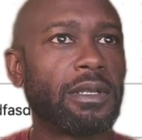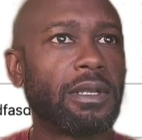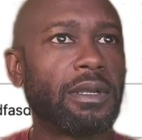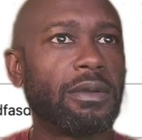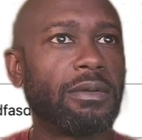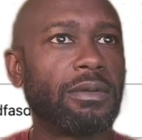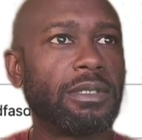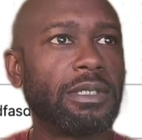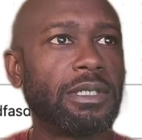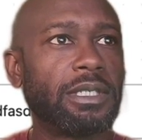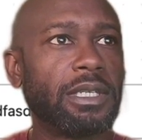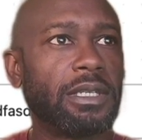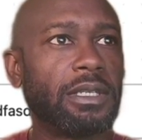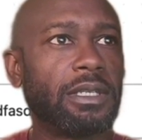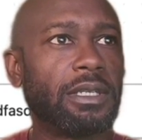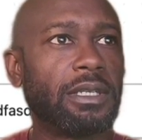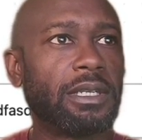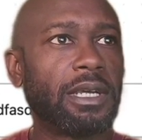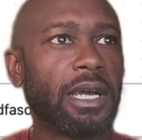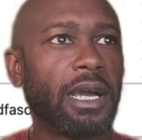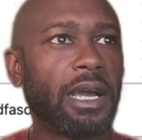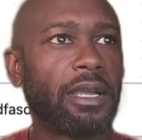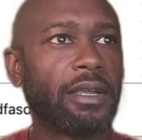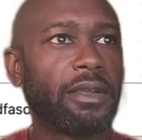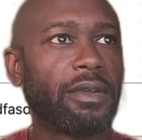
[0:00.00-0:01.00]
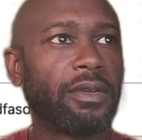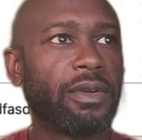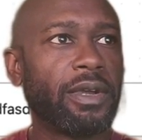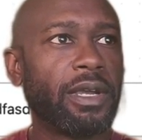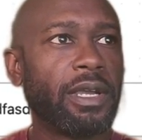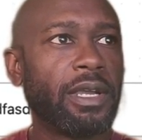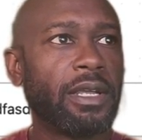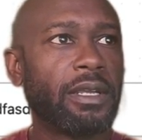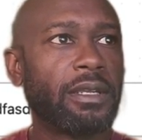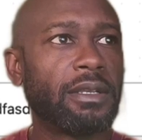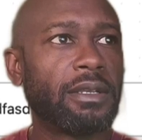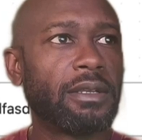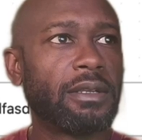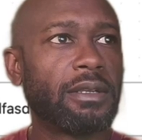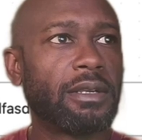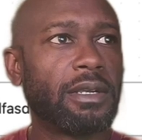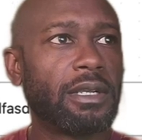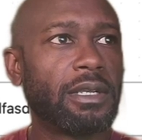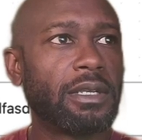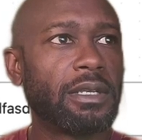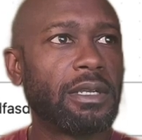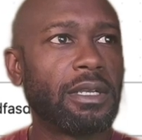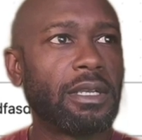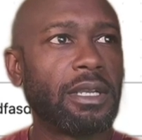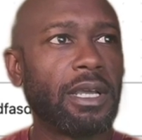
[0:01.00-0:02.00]
We see the dot grid.
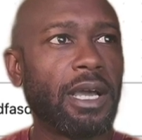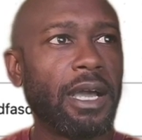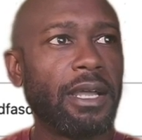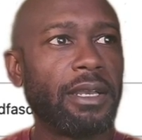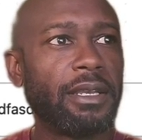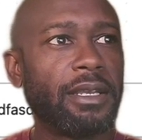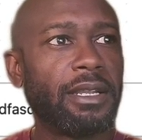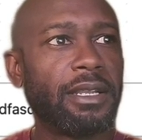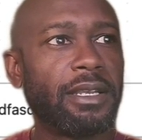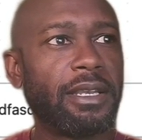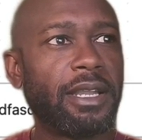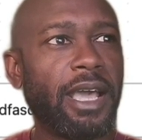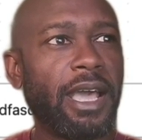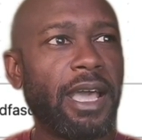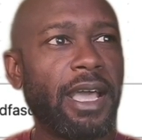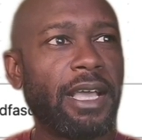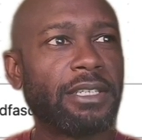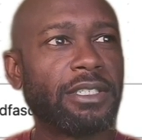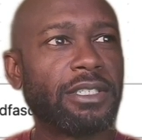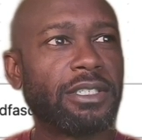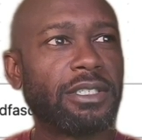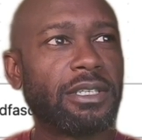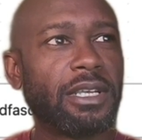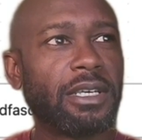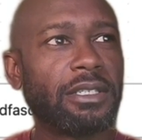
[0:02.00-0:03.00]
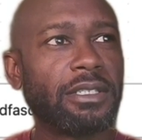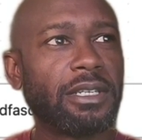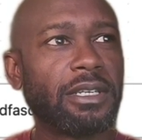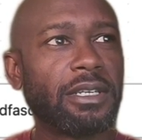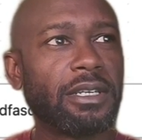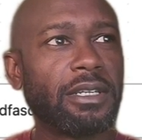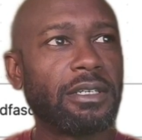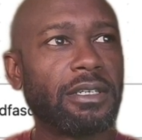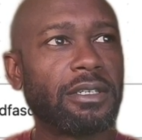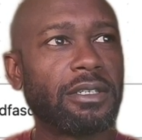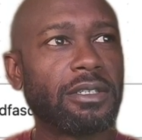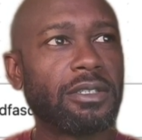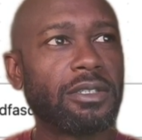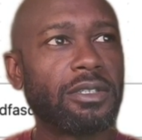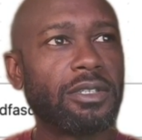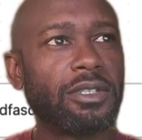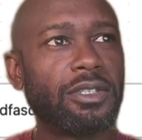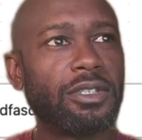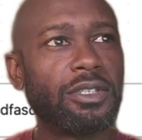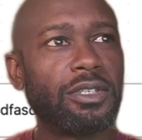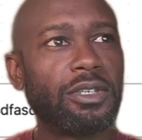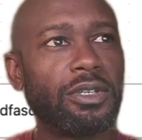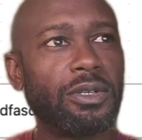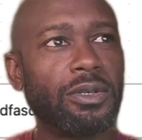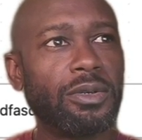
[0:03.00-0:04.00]
The dot and the dash doesn't look
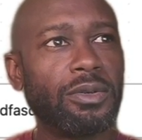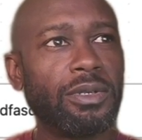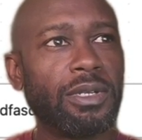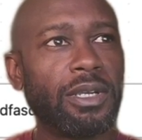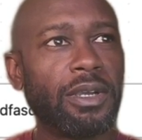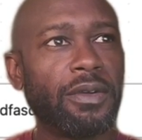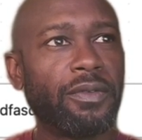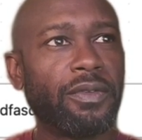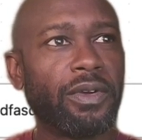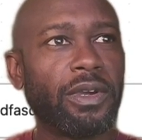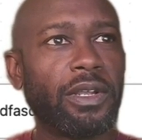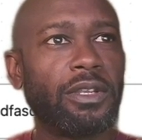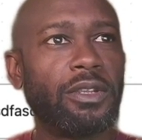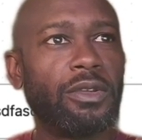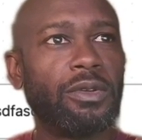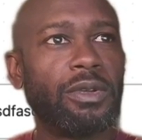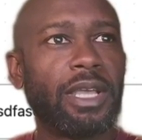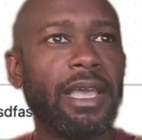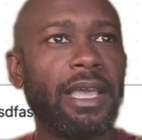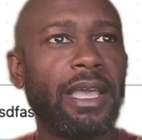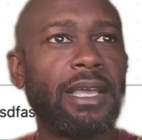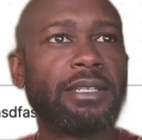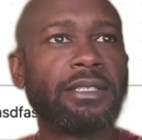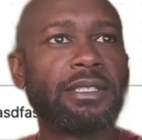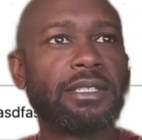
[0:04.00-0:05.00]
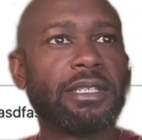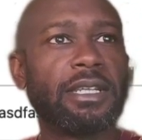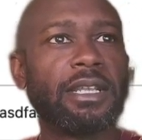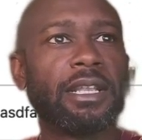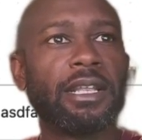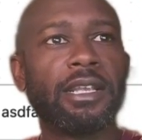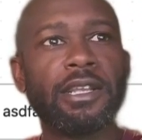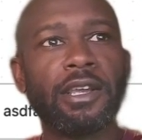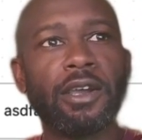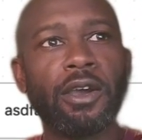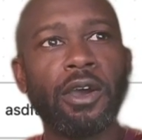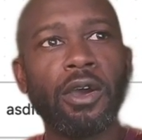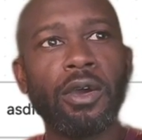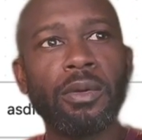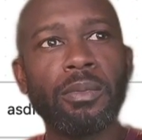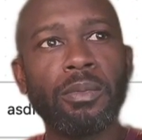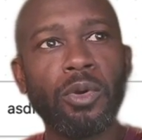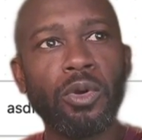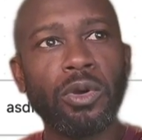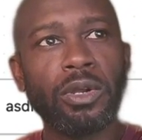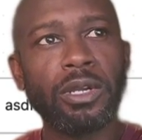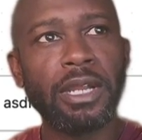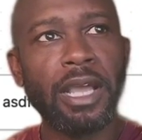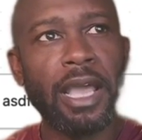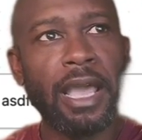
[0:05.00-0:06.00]
too different. You can see that there are
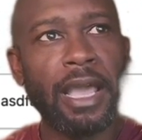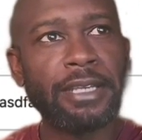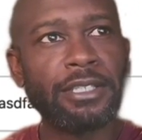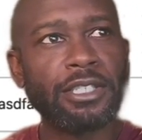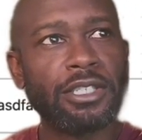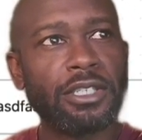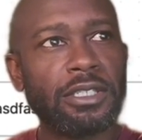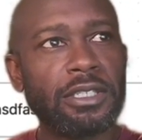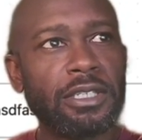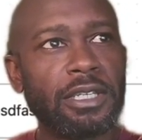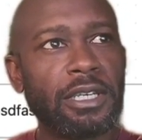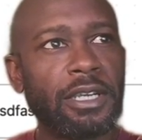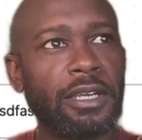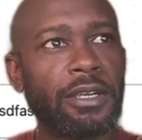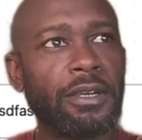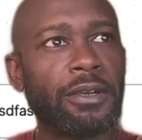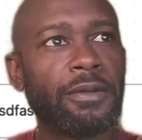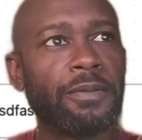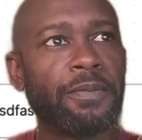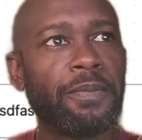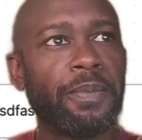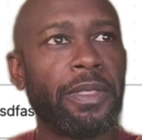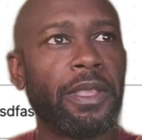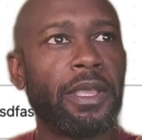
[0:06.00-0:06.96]
more dashes here,